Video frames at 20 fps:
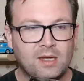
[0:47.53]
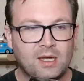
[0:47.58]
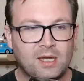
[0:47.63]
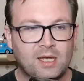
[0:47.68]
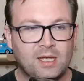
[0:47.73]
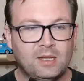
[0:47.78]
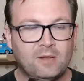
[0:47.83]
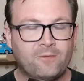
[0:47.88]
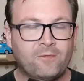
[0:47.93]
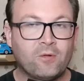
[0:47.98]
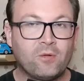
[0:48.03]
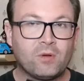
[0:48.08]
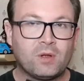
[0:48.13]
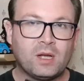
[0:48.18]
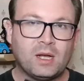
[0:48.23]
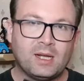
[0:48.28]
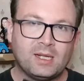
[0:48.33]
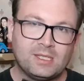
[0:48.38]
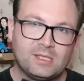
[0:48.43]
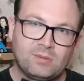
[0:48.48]
and The Full
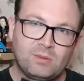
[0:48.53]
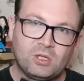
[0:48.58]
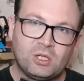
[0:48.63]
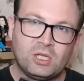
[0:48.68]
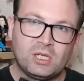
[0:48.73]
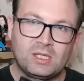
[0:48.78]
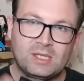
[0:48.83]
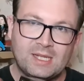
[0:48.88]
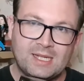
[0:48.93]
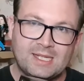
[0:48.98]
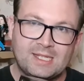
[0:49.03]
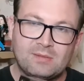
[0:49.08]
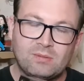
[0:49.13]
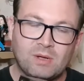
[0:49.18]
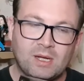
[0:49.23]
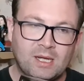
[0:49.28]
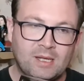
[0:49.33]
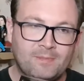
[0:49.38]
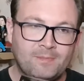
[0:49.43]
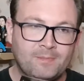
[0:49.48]
Guts, which is this
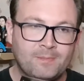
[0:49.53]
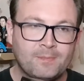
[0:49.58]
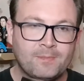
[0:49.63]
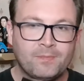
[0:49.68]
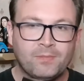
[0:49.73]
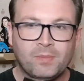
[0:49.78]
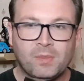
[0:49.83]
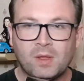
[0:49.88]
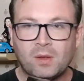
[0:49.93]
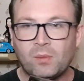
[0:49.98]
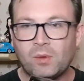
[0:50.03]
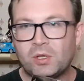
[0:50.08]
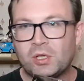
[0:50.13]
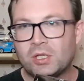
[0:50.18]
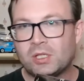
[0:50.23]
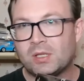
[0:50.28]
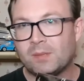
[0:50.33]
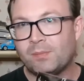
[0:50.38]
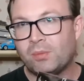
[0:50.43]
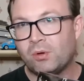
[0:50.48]
one, which
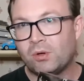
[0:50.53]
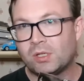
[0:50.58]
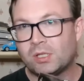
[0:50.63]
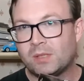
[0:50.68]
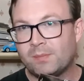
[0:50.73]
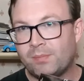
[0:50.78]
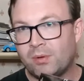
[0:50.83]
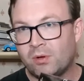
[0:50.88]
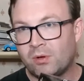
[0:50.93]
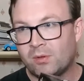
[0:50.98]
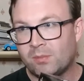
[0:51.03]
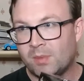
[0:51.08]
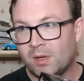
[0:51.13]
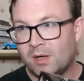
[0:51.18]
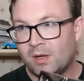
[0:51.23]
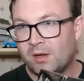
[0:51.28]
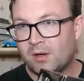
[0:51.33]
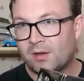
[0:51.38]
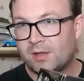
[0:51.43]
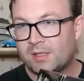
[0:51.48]
is the books, the
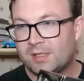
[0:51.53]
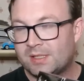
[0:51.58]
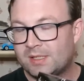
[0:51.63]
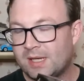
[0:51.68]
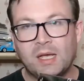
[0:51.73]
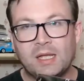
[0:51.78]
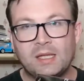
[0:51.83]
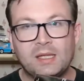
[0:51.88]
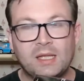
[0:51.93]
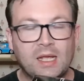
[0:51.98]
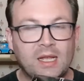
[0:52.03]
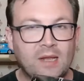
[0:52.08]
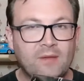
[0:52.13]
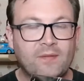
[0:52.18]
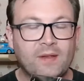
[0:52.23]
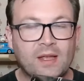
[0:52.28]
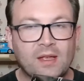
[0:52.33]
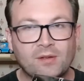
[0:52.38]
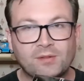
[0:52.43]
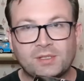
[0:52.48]
bookmarks, and
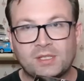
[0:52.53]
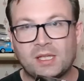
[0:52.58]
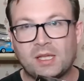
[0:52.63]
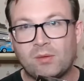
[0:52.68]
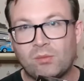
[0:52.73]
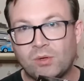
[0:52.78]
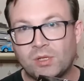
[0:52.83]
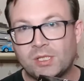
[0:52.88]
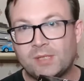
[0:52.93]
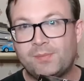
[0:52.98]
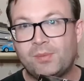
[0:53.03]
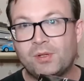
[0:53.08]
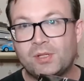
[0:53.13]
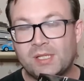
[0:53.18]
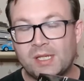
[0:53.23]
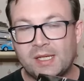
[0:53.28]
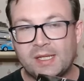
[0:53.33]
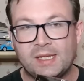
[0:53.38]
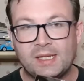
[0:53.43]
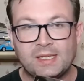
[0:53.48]
anything else that they want to
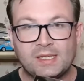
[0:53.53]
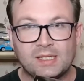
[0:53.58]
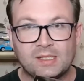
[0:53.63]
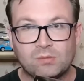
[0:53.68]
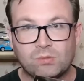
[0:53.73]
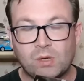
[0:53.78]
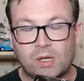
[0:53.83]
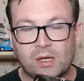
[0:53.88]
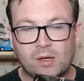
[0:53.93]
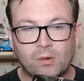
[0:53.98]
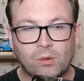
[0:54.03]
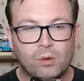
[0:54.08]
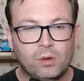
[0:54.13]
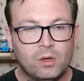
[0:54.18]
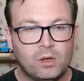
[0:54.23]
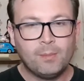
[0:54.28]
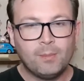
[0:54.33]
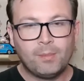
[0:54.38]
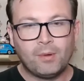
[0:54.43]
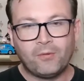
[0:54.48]
put in it as well.
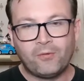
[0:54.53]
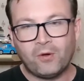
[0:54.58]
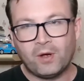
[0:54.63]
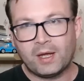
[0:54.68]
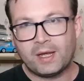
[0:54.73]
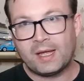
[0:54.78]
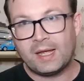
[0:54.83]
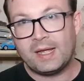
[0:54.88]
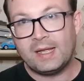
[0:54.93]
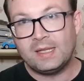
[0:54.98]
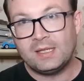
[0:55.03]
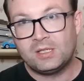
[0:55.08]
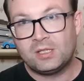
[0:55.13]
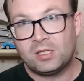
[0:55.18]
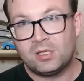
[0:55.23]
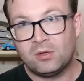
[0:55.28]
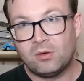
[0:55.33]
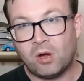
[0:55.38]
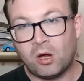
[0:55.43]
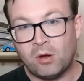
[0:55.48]
Before I get
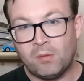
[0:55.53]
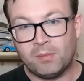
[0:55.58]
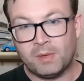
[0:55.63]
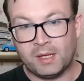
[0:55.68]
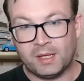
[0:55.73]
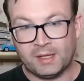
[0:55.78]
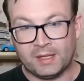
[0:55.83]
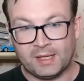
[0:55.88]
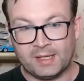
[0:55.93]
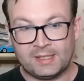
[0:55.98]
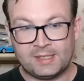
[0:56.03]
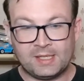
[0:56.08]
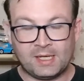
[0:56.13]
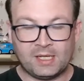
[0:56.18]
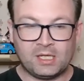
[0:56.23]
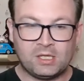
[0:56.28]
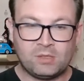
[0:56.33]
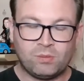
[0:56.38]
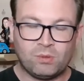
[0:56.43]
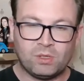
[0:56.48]
into opening this, I
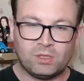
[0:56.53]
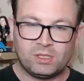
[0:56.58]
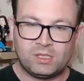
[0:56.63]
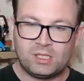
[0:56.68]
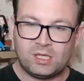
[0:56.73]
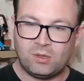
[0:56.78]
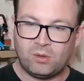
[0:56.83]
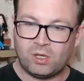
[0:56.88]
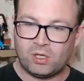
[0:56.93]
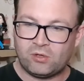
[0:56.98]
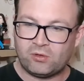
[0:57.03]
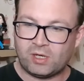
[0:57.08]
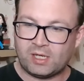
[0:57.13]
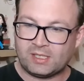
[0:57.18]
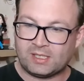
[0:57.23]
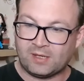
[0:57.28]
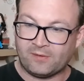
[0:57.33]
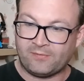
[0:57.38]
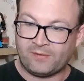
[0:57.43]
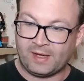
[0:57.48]
just want to
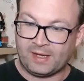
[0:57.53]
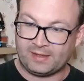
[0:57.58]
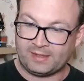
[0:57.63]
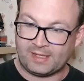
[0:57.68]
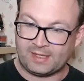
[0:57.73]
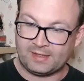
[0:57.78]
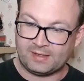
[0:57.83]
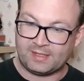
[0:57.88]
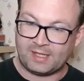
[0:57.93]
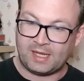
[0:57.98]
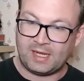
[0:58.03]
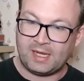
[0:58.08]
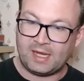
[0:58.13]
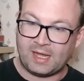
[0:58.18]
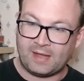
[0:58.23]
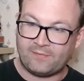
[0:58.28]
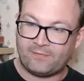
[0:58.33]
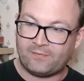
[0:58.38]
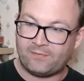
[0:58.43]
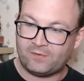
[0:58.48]
address the fact that they
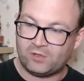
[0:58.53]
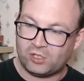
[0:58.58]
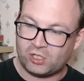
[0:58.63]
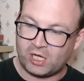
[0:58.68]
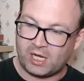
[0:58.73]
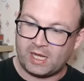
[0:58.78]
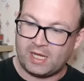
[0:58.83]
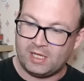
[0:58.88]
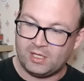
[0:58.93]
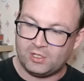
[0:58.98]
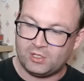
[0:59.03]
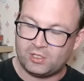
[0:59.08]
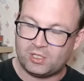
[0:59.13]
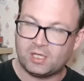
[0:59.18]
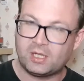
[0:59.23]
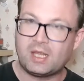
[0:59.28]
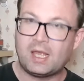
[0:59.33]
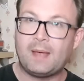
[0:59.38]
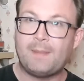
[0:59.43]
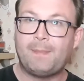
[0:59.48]
have
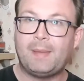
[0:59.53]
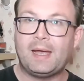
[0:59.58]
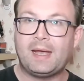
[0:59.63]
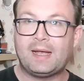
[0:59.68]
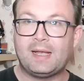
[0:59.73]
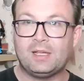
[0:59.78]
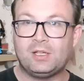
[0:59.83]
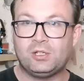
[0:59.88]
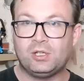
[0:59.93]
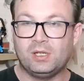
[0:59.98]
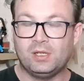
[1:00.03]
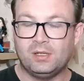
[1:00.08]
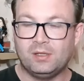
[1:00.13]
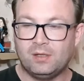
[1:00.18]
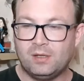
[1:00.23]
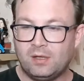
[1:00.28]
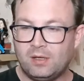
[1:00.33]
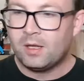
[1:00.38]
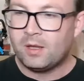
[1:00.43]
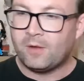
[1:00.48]
changed their packaging.
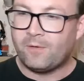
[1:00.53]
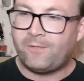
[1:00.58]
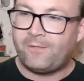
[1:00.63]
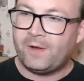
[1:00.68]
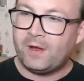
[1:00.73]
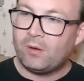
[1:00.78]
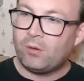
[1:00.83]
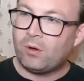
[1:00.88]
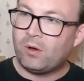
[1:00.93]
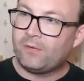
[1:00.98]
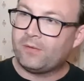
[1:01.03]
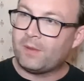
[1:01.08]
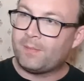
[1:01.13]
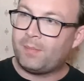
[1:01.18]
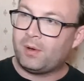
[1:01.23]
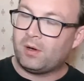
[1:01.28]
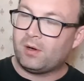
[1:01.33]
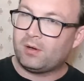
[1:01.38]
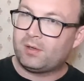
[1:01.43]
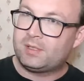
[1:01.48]
The feel of the
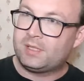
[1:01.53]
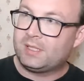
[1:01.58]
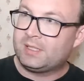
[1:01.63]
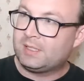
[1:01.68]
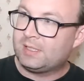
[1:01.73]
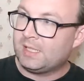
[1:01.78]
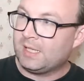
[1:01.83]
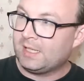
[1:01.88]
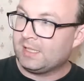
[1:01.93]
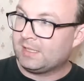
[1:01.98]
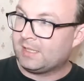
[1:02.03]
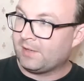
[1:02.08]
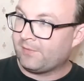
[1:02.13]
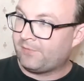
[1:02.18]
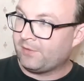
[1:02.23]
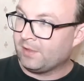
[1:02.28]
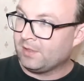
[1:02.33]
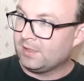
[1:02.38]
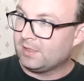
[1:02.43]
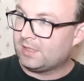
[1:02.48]
box is
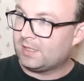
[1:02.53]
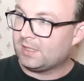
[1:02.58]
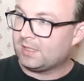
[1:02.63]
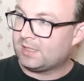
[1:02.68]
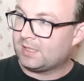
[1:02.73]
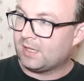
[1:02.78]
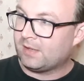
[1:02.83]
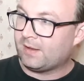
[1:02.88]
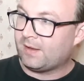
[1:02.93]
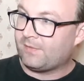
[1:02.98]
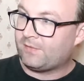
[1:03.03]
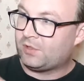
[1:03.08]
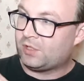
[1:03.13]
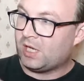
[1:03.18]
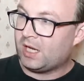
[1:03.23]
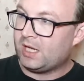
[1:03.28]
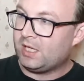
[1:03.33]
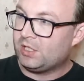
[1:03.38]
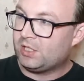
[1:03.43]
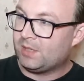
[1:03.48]
different, so they've
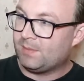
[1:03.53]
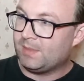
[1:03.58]
changed the